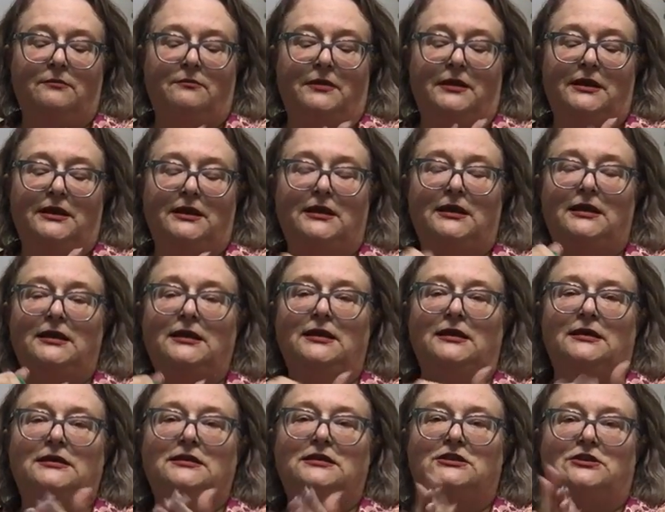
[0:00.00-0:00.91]
but it
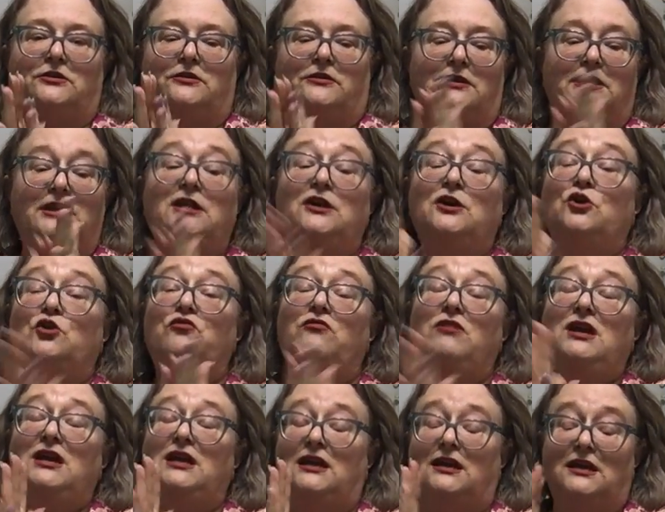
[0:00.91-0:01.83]
is turning
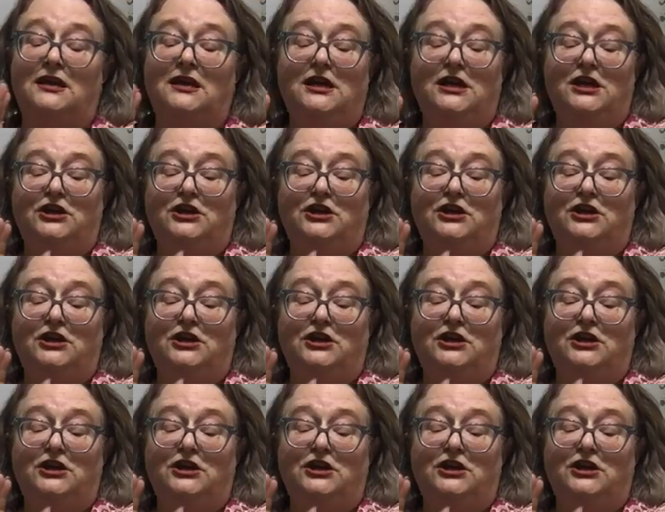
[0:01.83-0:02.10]
green.